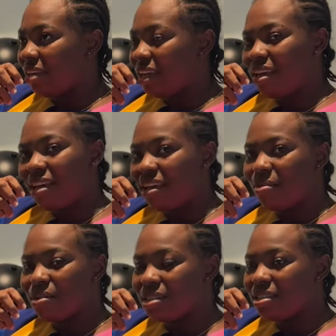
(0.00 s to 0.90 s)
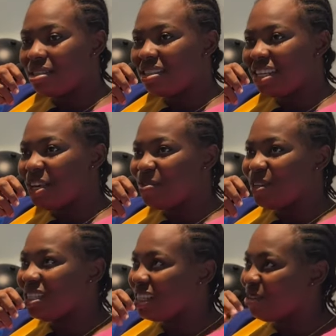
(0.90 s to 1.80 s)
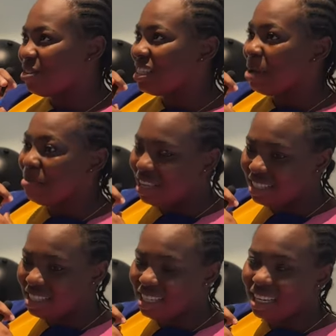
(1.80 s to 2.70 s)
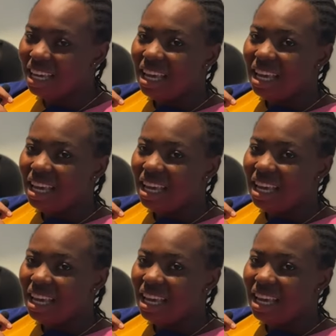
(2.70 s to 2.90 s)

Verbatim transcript: it, it was it was it was amazing.